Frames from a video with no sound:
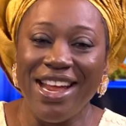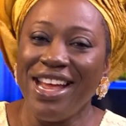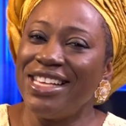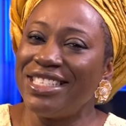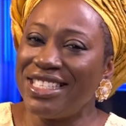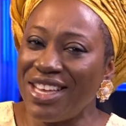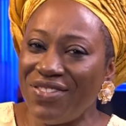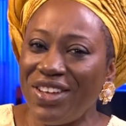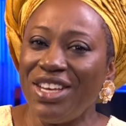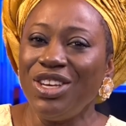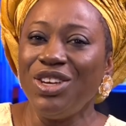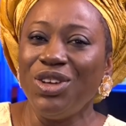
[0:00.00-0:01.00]
He's
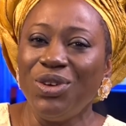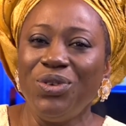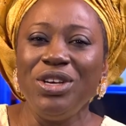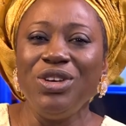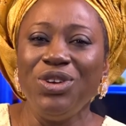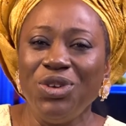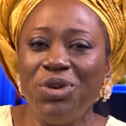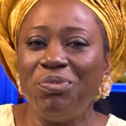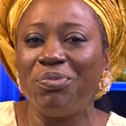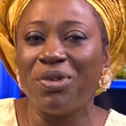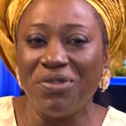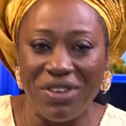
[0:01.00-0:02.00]
giving you new
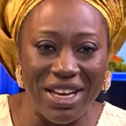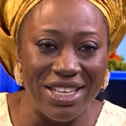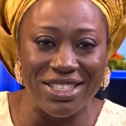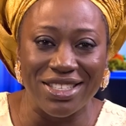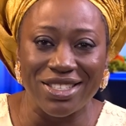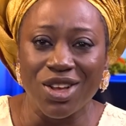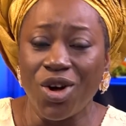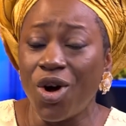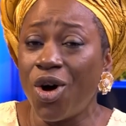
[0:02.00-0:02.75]
privileges